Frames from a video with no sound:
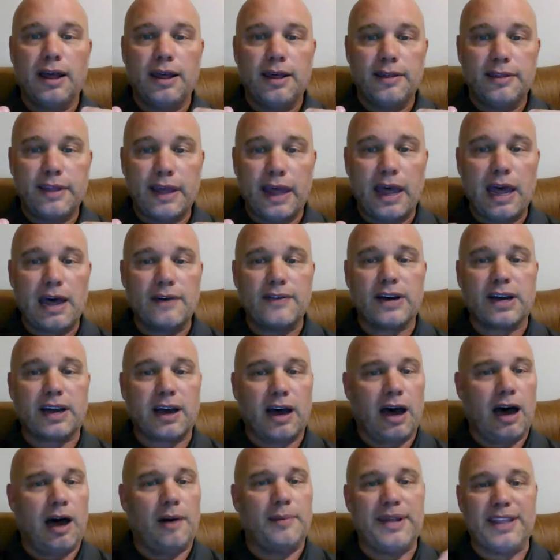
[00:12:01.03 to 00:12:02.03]
They have a
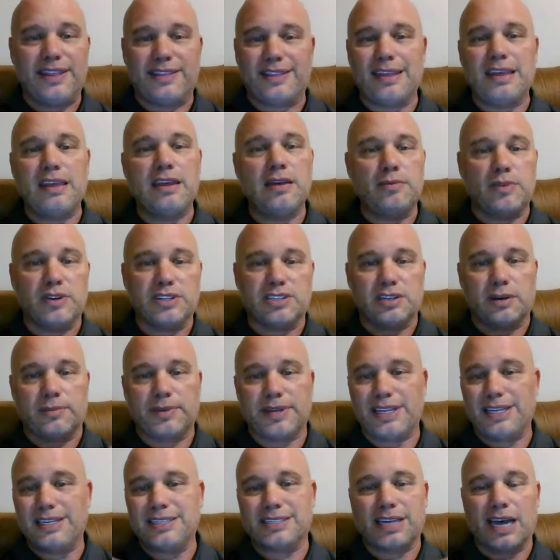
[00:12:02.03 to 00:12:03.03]
common theme with some of
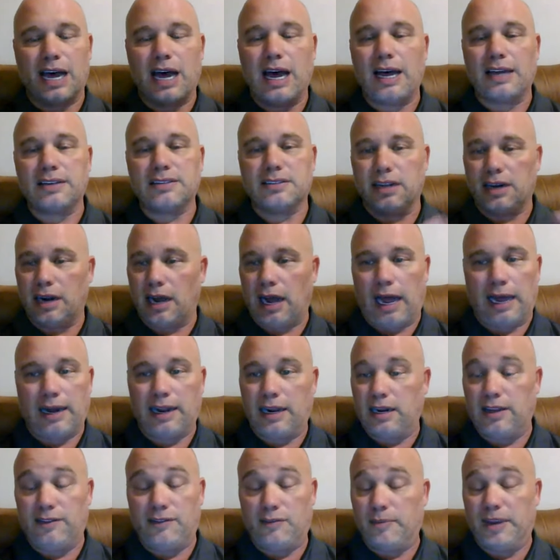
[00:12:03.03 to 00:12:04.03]
these guys. And I
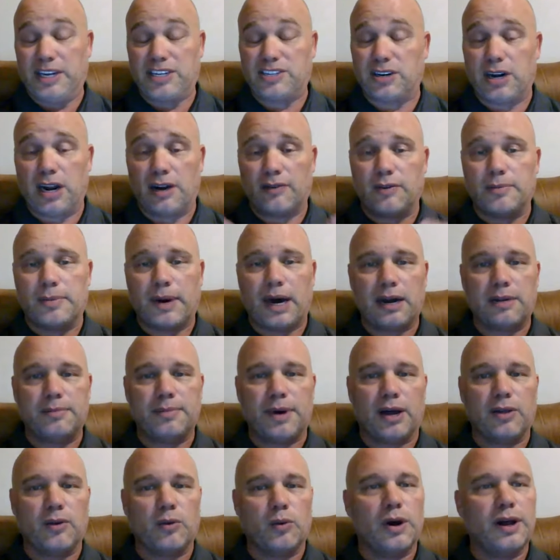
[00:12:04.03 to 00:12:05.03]
didn't even mention everybody,
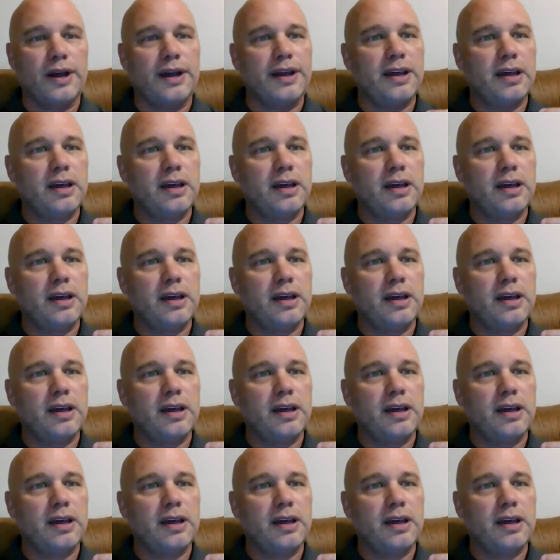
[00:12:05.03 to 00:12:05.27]
by the way.